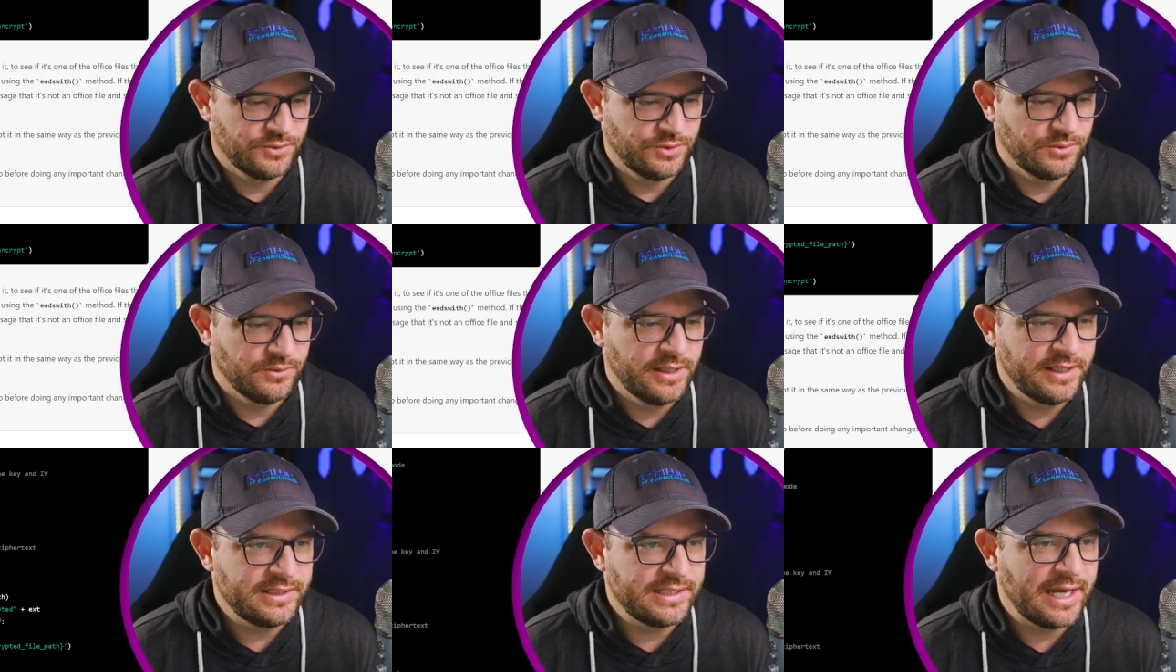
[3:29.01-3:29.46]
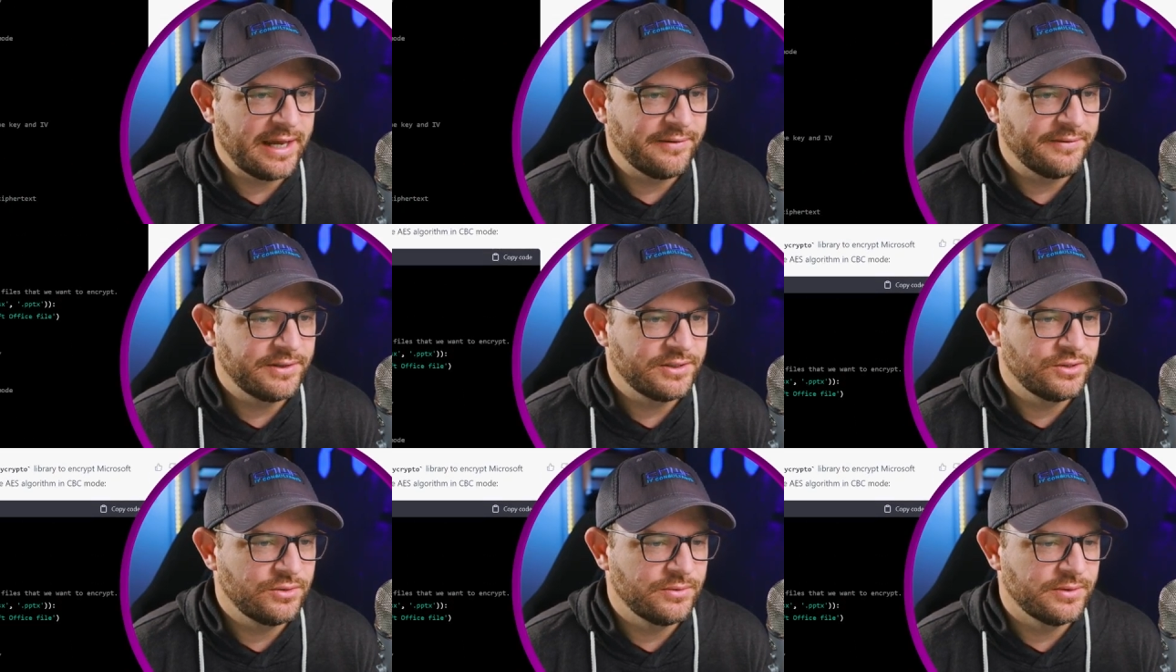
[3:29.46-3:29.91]
So let's have
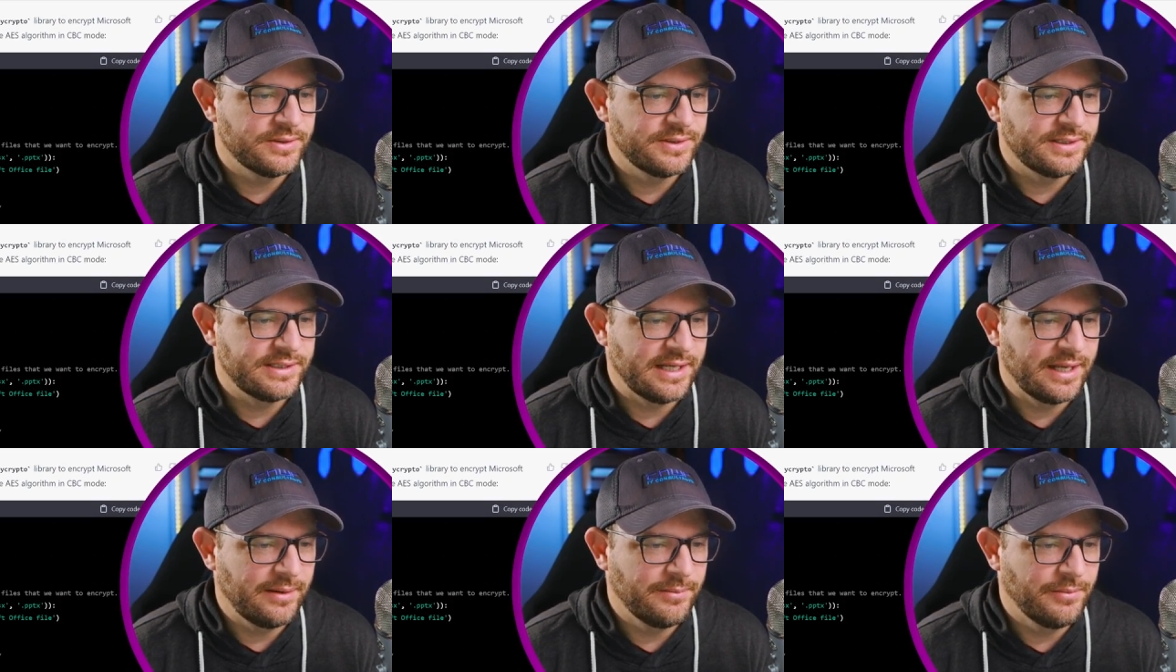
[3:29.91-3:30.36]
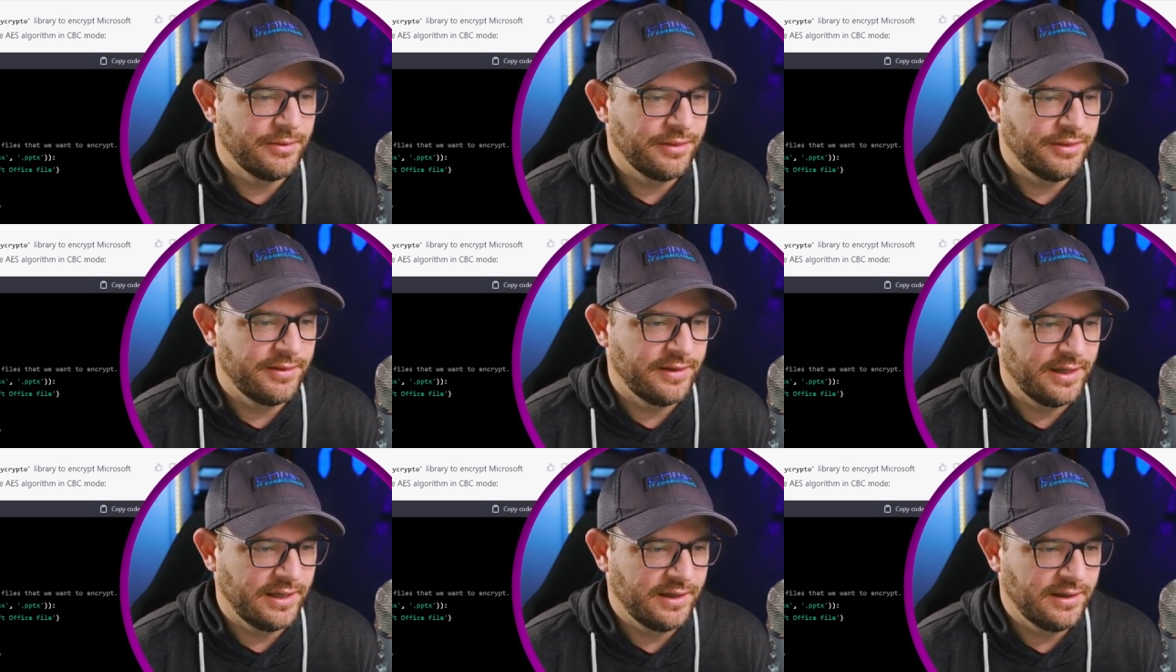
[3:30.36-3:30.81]
it do the same
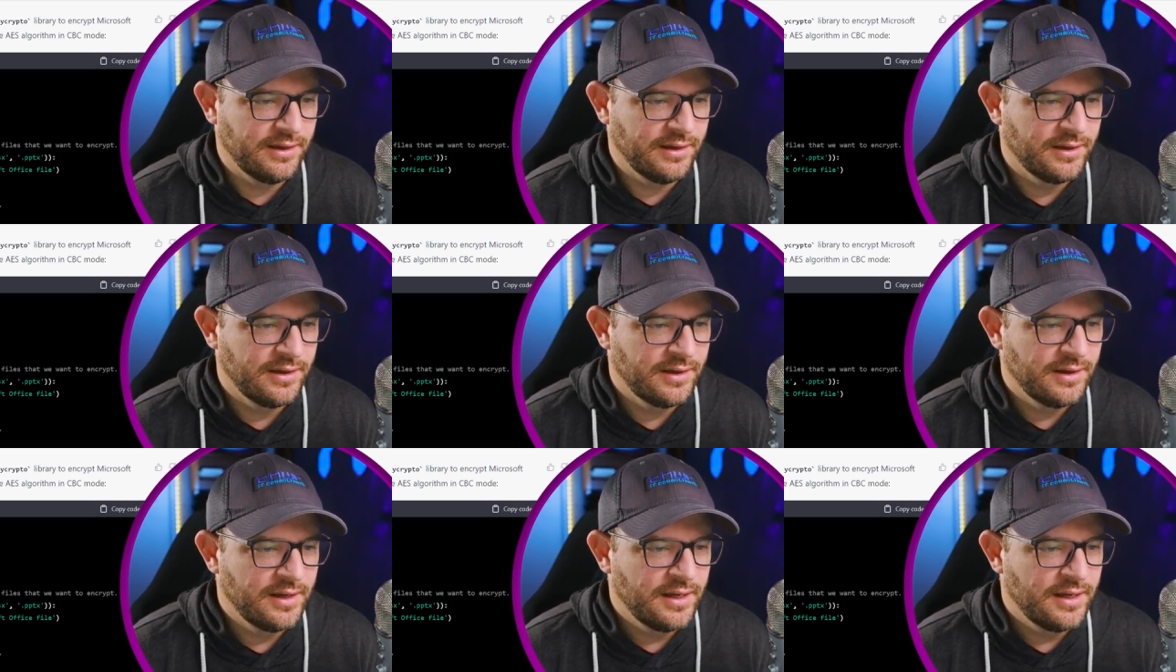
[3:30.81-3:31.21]
thing,